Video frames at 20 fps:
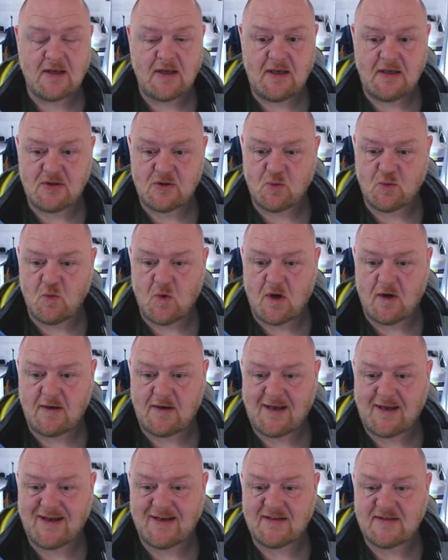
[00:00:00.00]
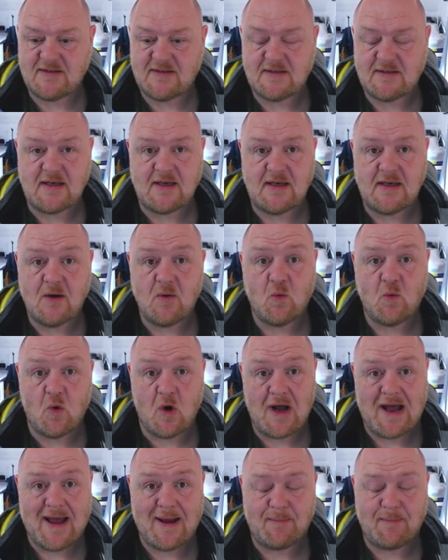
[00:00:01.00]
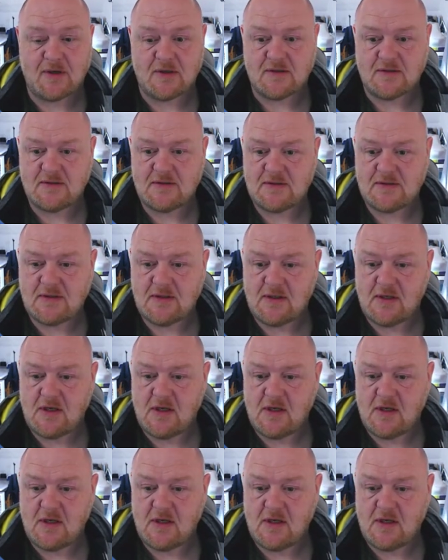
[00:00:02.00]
each one and see what happens.